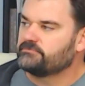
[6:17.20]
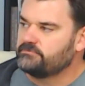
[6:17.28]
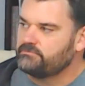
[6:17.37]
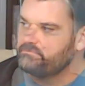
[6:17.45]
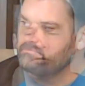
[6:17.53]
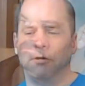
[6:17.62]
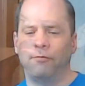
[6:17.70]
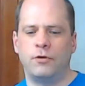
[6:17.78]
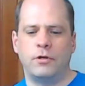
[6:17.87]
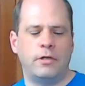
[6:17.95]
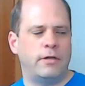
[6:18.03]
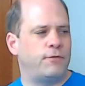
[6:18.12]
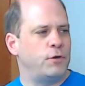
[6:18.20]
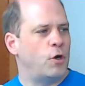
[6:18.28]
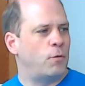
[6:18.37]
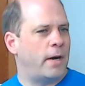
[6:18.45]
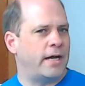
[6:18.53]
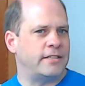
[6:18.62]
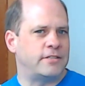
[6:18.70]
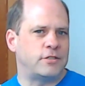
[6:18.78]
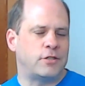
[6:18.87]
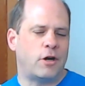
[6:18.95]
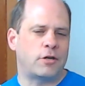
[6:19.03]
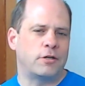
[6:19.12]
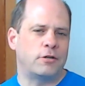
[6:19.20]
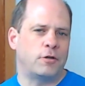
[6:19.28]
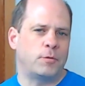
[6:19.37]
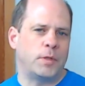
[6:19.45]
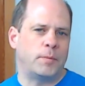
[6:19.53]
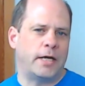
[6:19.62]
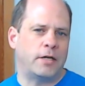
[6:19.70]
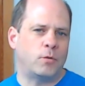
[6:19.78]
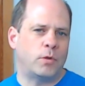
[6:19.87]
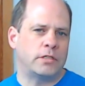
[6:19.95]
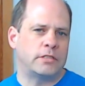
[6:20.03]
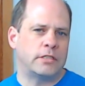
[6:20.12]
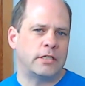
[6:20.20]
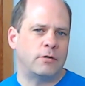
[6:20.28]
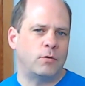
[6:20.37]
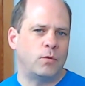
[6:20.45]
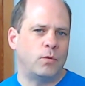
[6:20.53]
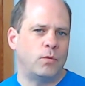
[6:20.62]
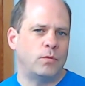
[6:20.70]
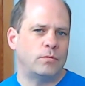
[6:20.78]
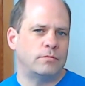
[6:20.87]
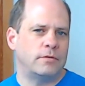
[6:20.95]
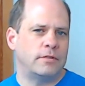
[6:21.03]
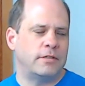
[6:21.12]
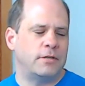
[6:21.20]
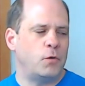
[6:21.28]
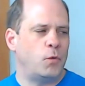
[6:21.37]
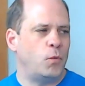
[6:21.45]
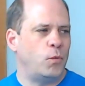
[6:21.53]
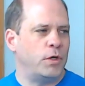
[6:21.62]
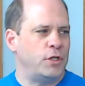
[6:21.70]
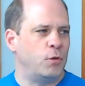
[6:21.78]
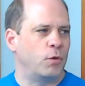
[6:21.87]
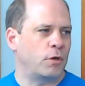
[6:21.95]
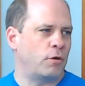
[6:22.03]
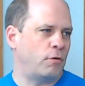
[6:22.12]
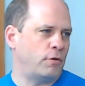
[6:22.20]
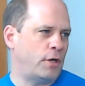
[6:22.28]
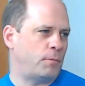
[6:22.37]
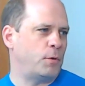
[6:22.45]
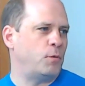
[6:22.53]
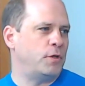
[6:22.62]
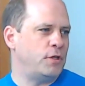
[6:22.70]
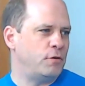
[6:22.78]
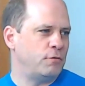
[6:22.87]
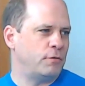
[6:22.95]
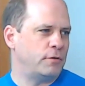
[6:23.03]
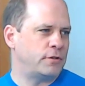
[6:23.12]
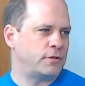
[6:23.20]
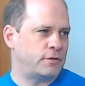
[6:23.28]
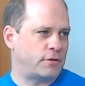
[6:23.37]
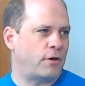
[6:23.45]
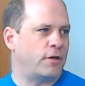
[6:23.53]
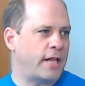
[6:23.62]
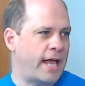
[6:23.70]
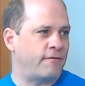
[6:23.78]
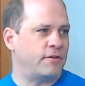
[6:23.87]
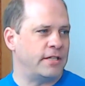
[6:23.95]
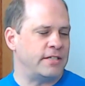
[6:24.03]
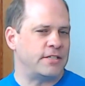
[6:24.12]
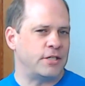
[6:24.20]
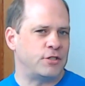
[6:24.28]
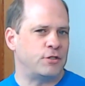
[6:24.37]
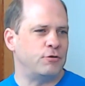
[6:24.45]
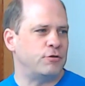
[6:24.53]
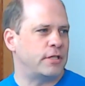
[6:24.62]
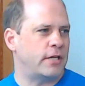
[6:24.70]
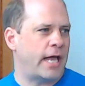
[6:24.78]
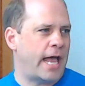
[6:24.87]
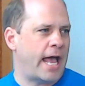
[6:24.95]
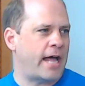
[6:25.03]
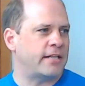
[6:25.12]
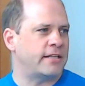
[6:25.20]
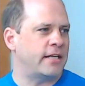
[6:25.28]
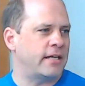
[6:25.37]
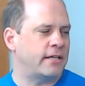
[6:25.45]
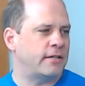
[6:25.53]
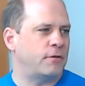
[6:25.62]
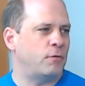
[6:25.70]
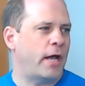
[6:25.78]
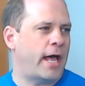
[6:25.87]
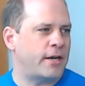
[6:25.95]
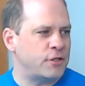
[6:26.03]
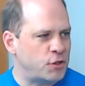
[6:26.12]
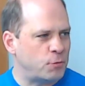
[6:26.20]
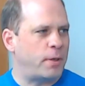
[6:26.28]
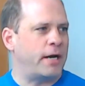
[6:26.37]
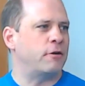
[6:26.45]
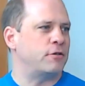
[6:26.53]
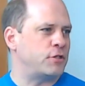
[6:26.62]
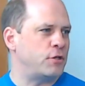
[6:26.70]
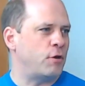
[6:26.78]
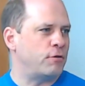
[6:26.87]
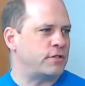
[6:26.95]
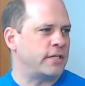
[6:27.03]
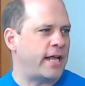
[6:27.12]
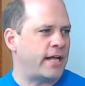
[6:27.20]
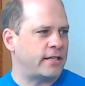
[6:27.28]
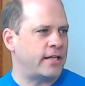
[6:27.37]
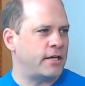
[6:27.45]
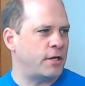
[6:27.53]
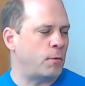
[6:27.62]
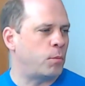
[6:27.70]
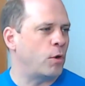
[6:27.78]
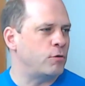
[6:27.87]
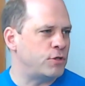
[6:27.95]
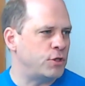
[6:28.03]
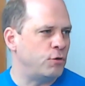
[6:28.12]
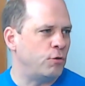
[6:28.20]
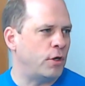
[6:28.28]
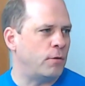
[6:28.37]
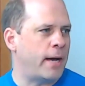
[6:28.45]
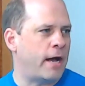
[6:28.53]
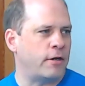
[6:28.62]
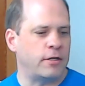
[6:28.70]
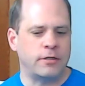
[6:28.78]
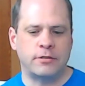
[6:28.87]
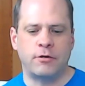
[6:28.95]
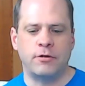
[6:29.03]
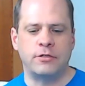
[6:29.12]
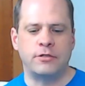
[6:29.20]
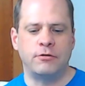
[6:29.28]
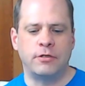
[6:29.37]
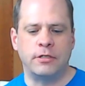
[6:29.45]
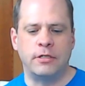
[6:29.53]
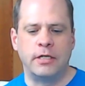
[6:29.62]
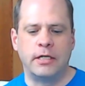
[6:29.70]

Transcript: So if you don't mind talking a little bit about it, what when you were growing up and when you started having these issues, how did your parents notice it? How did they approach you about it so that you could